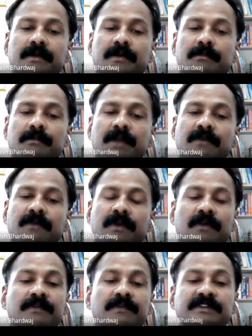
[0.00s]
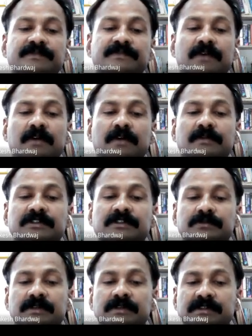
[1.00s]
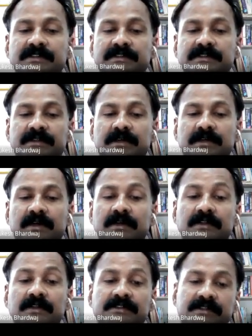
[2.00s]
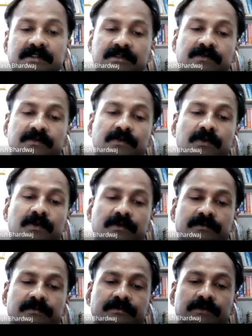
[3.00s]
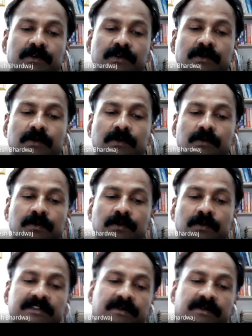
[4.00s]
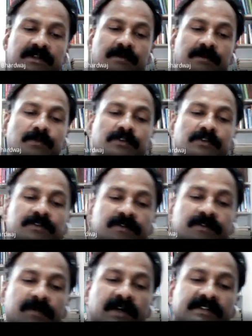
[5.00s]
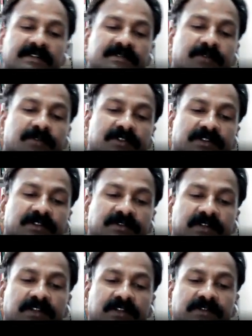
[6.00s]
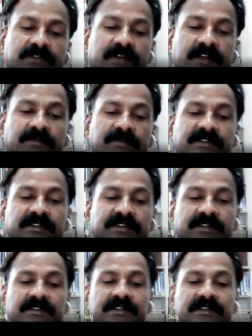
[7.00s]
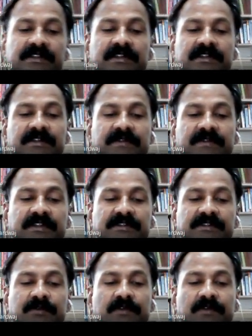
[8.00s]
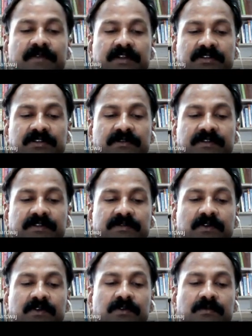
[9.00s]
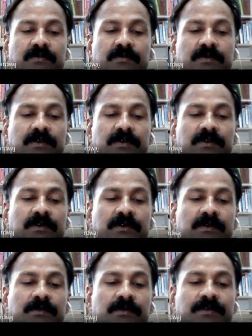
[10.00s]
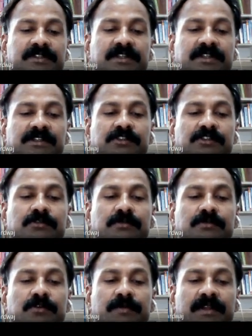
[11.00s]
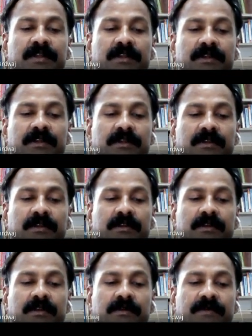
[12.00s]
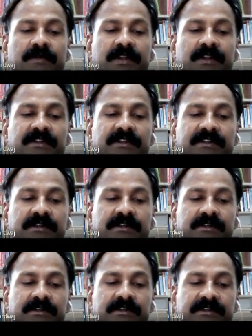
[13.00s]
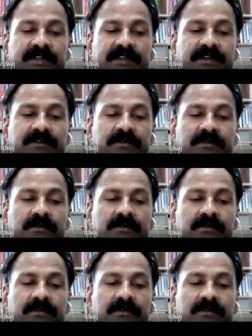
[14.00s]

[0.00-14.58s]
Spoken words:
by one of his former students, Ernest Rutherford, who discovered that most of the mass and positive charge of an atom is concentrated in a very small fraction of its volume, which he assumed to be the very center.